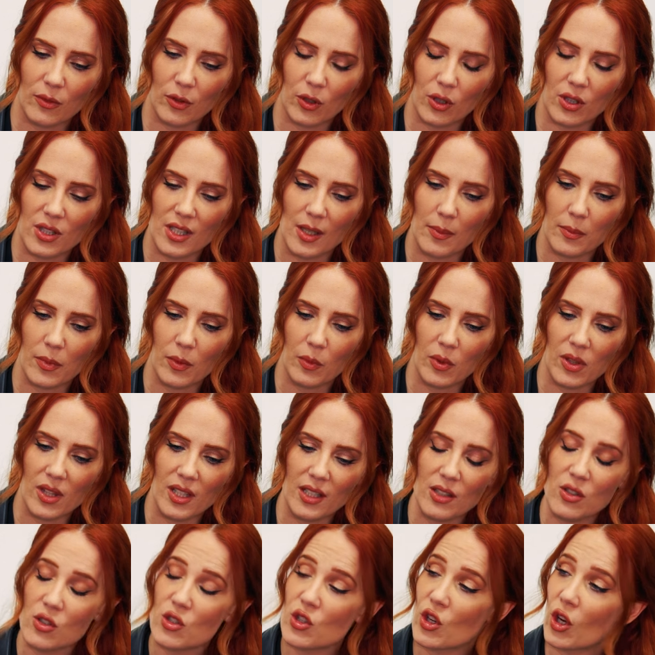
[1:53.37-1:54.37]
for example,
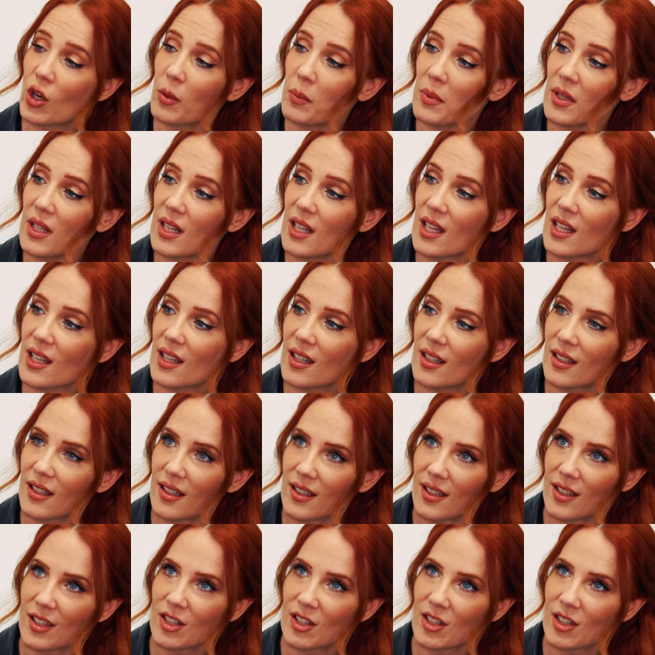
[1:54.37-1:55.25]
within Germany,